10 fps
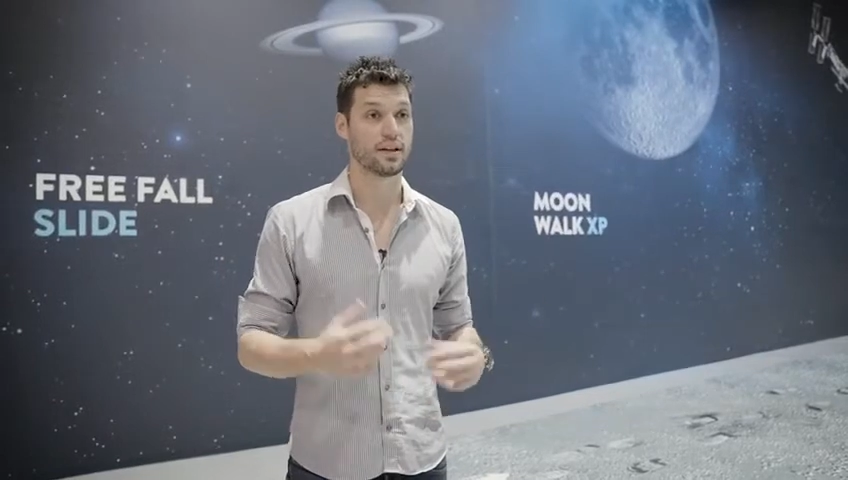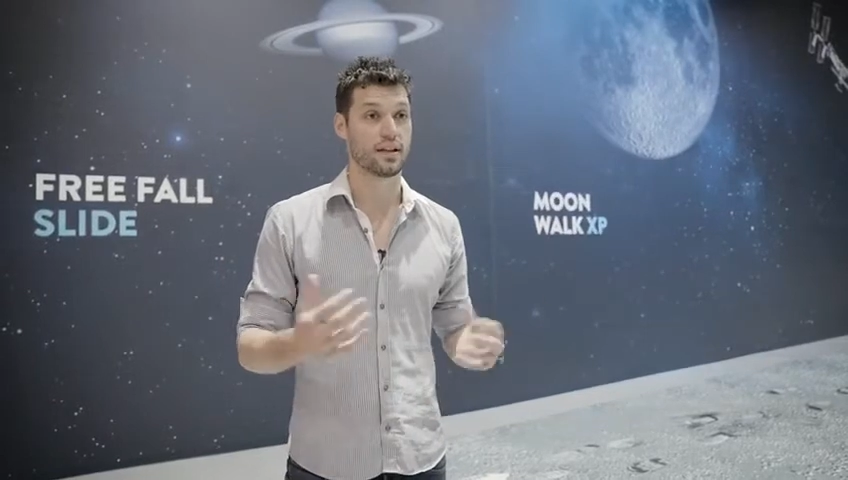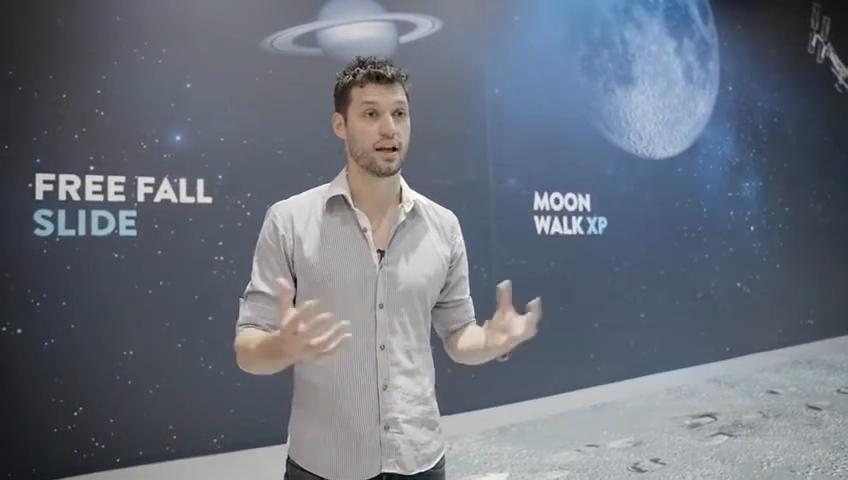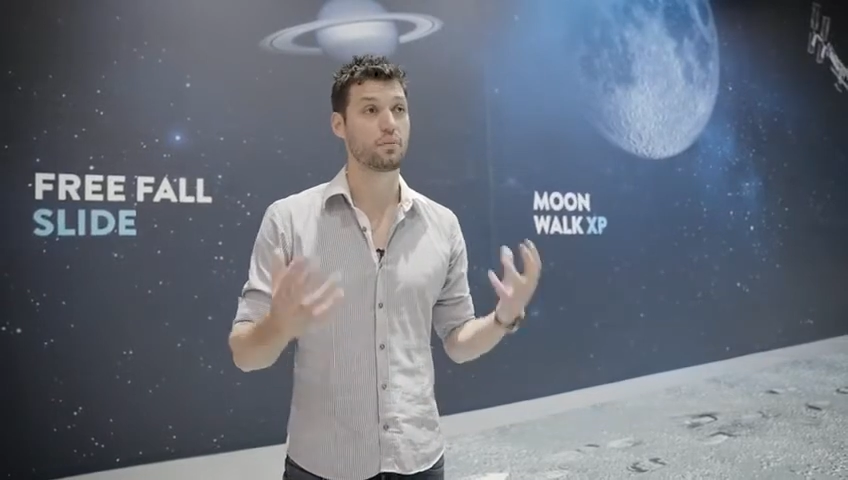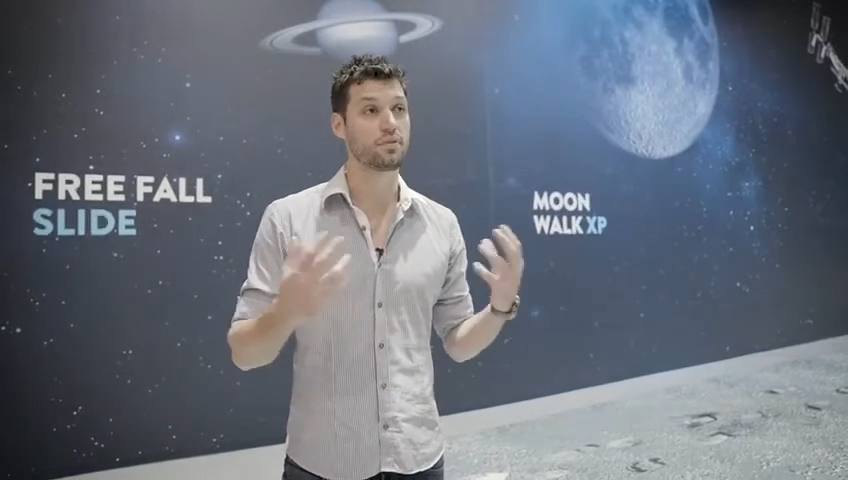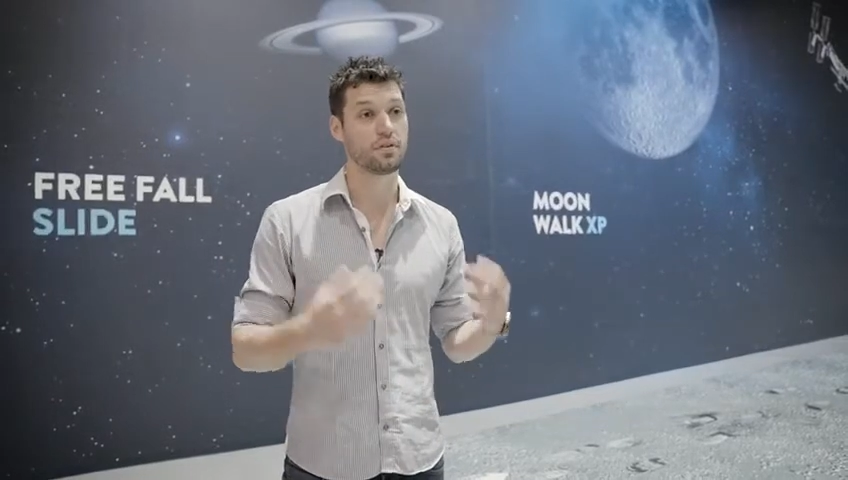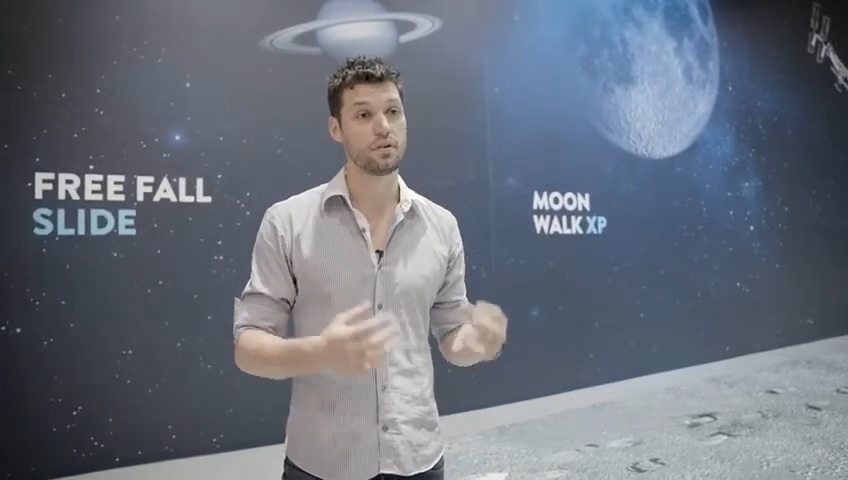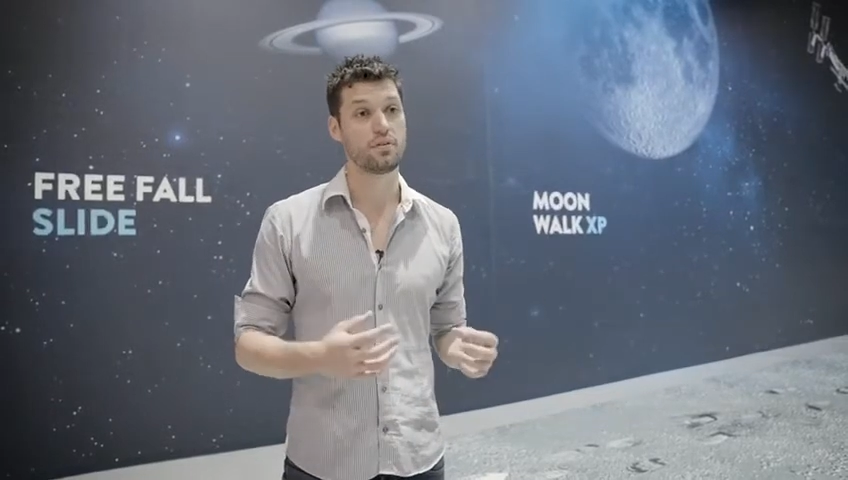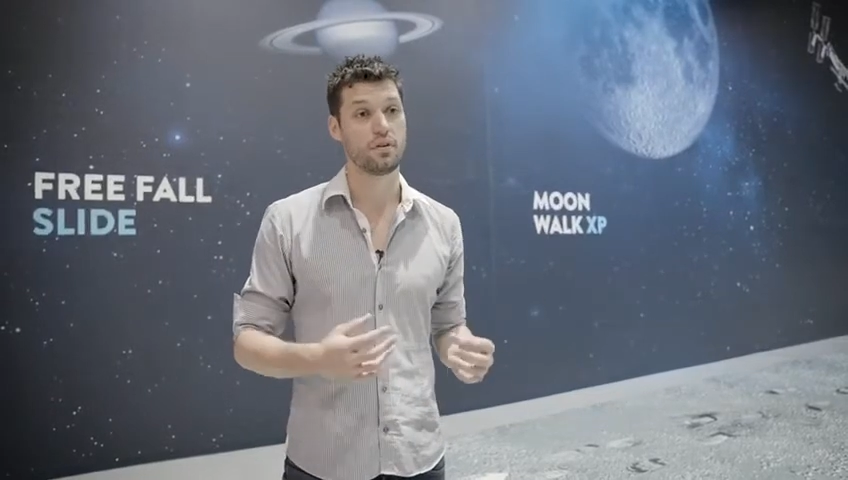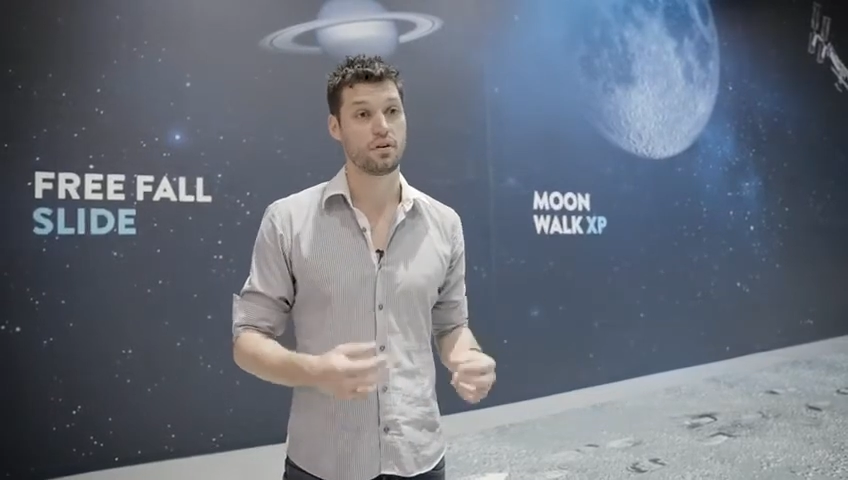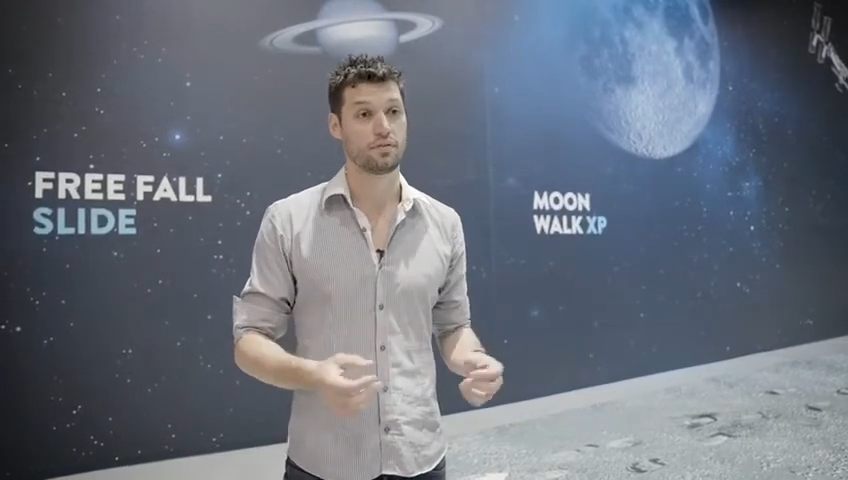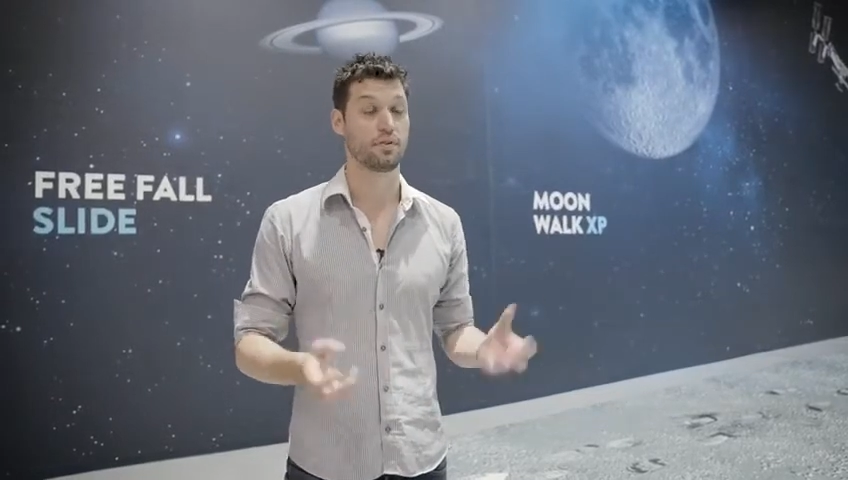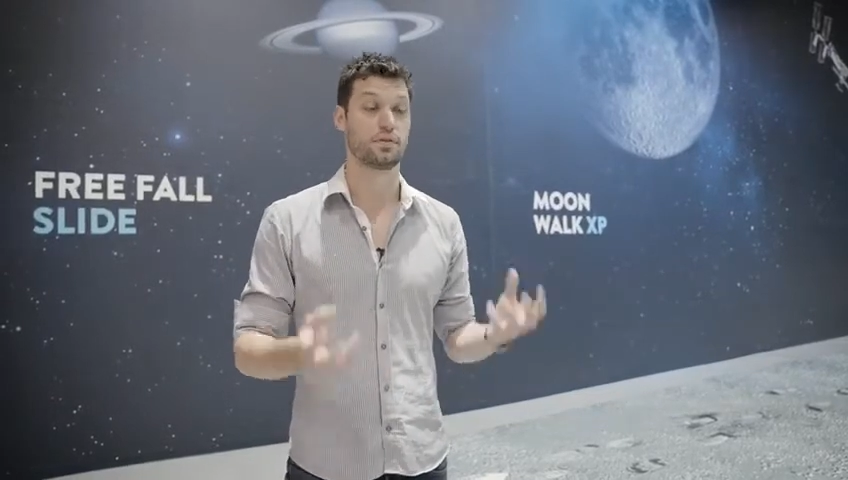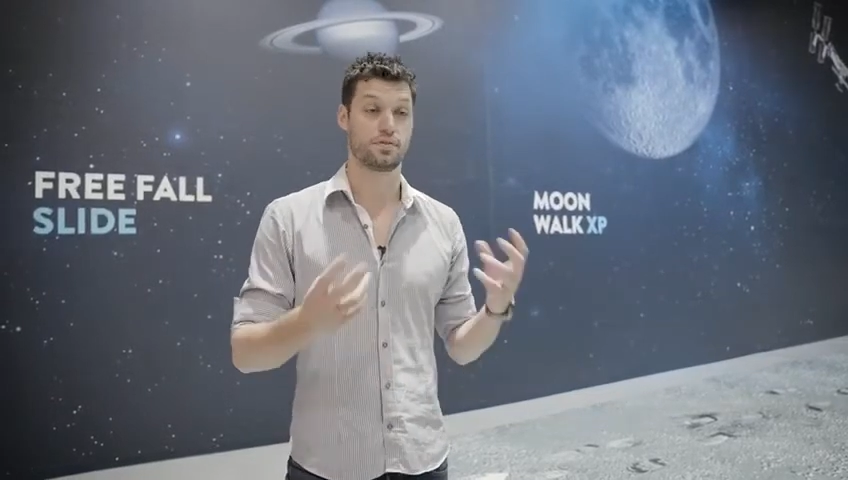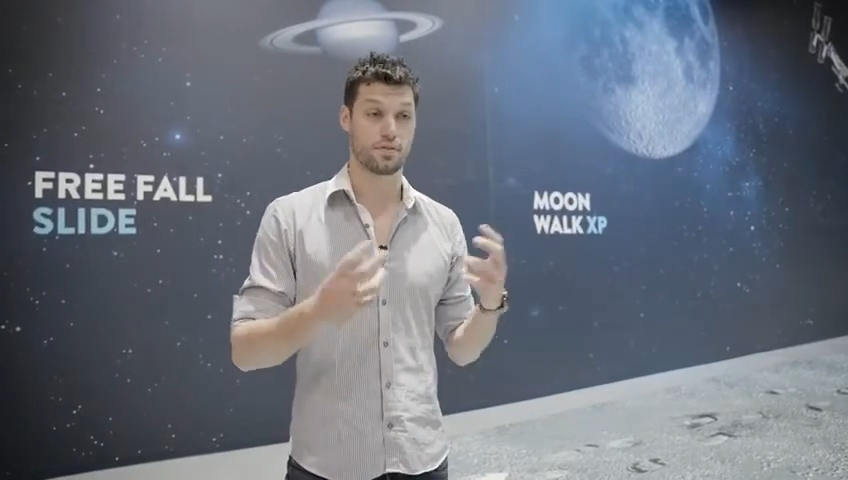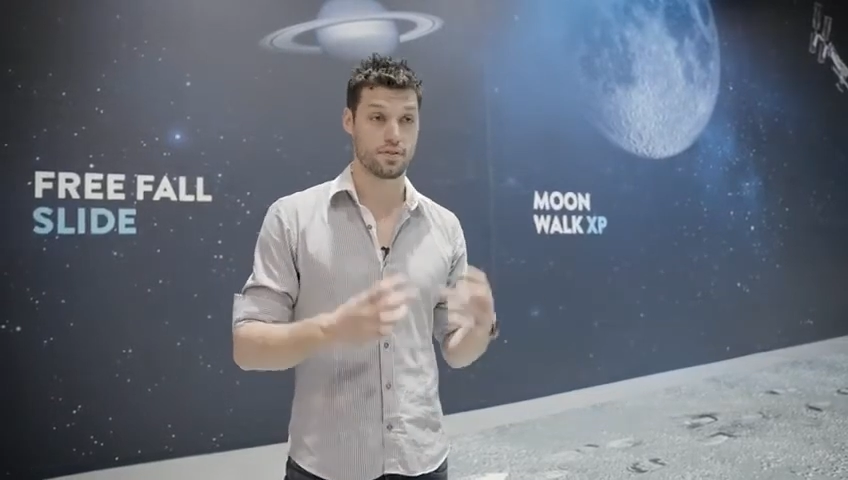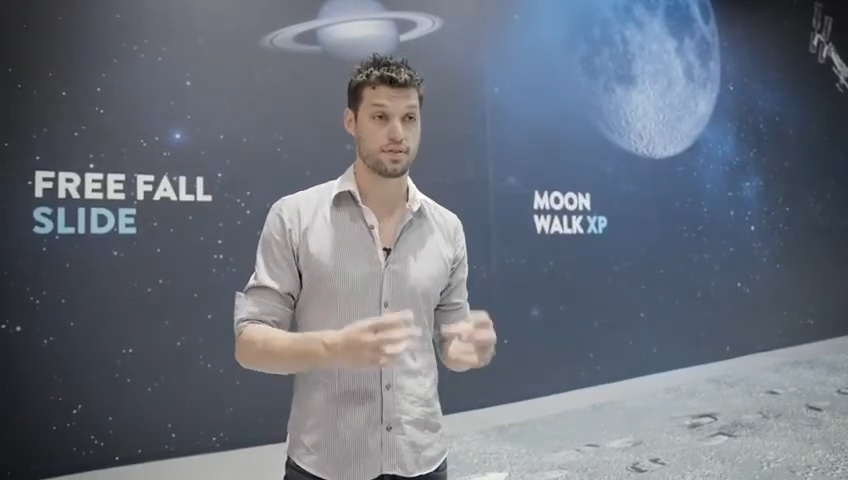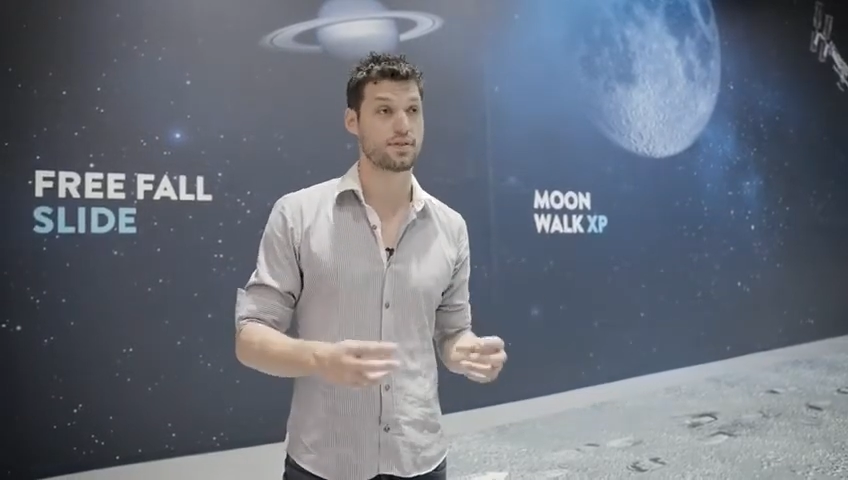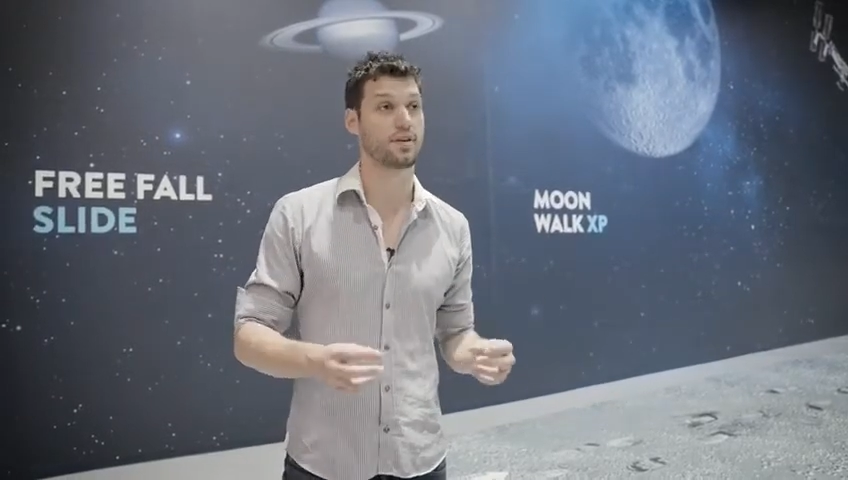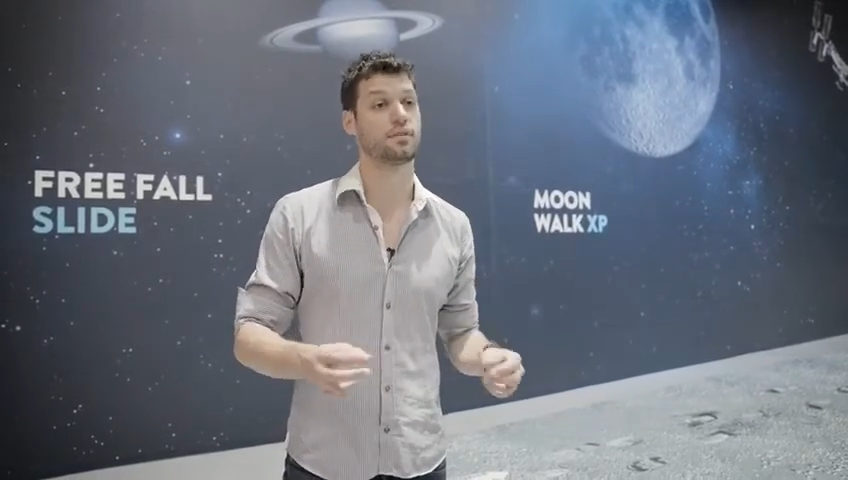can help you for your
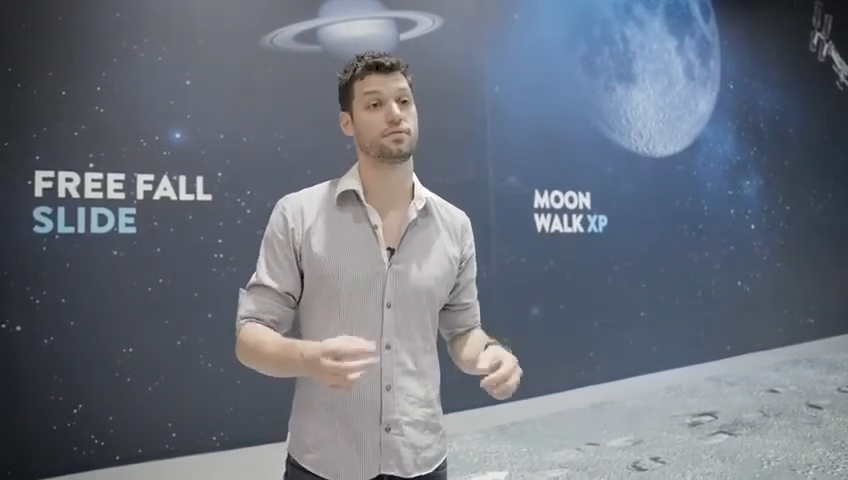sourcing,